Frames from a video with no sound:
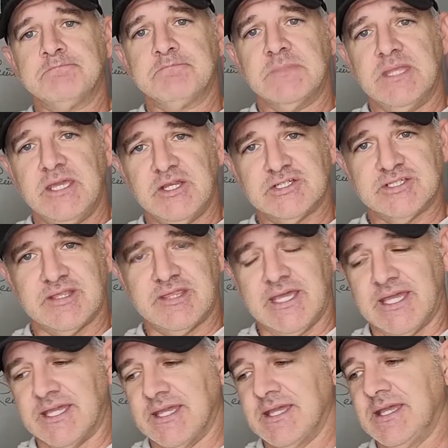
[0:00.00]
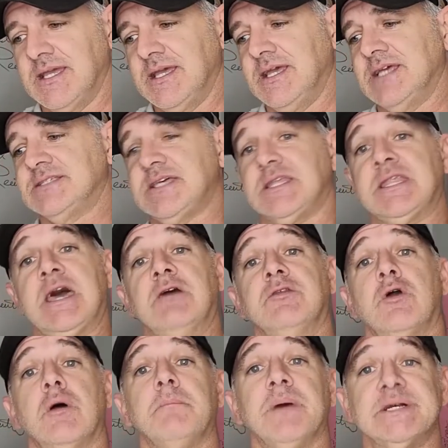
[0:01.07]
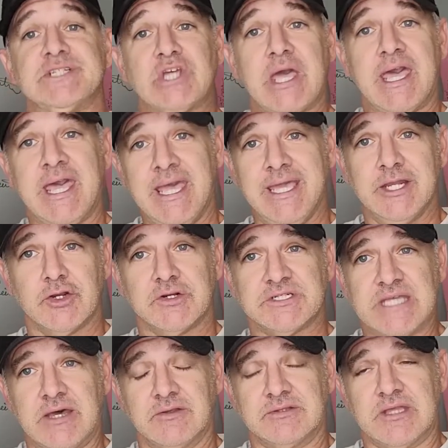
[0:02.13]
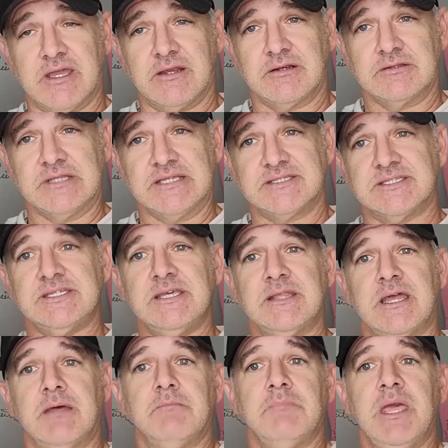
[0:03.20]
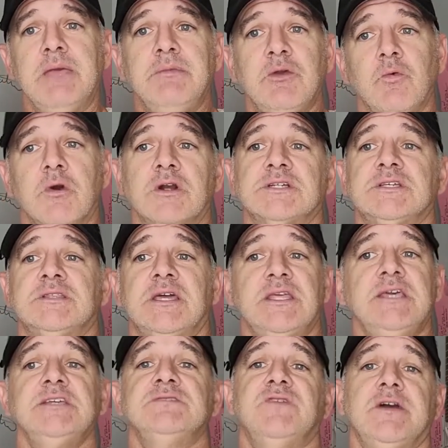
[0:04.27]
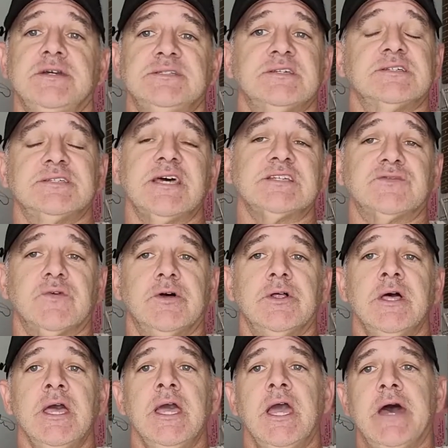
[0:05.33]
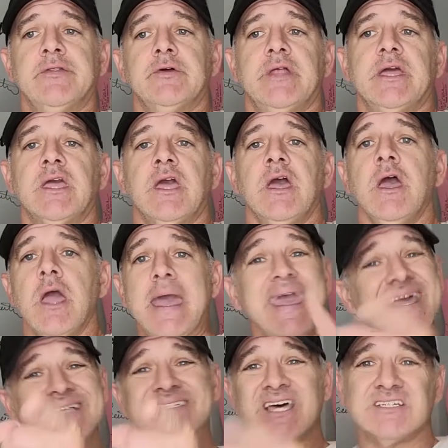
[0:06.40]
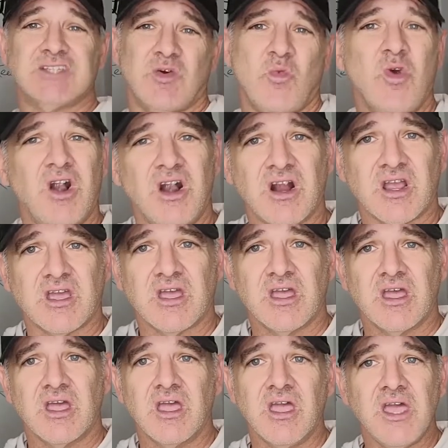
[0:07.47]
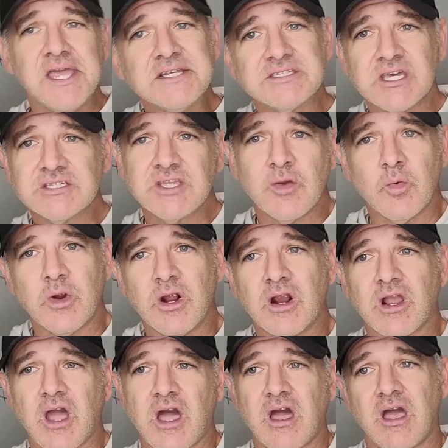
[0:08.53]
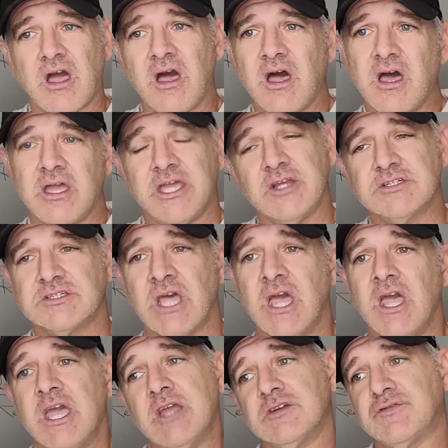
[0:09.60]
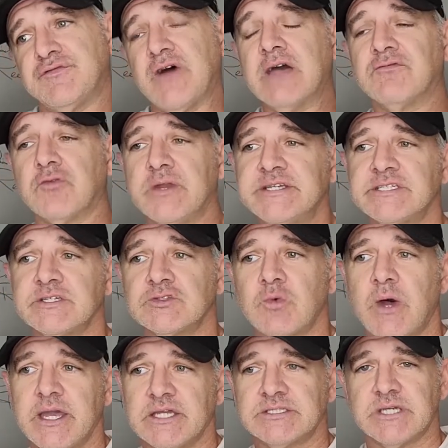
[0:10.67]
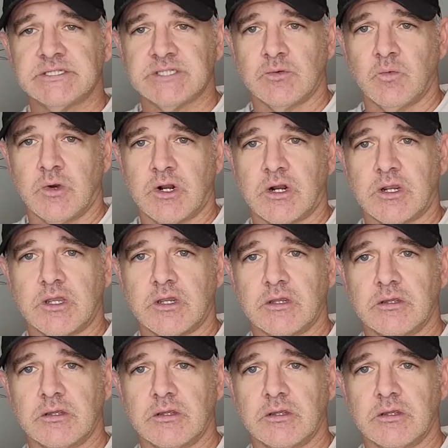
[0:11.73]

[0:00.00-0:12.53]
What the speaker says: here's the thing, is that now there are a bunch of haters out there that see that it maybe worked and that he's very successful, and they're like, it doesn't work. It doesn't work. Here's 5 reasons why it doesn't work.